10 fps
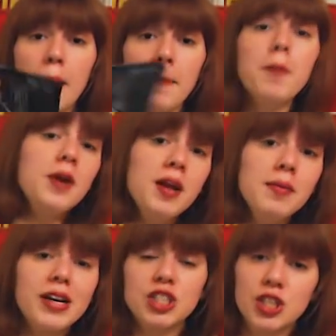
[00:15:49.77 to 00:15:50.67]
But pretty
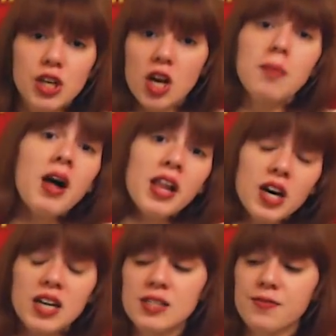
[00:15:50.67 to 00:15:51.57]
much, Kamala
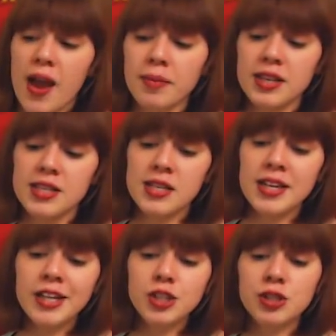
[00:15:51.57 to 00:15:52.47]
Khan's family is in
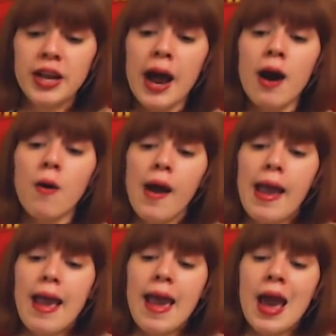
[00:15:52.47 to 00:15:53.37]
danger now,
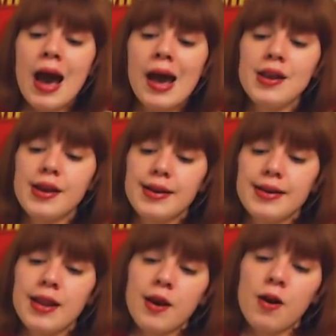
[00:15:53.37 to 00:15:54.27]
and,
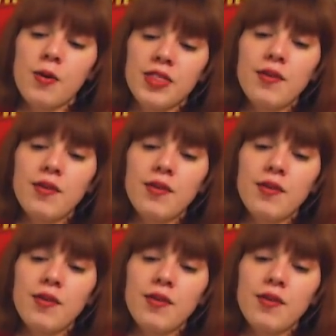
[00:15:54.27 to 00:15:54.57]
you know, with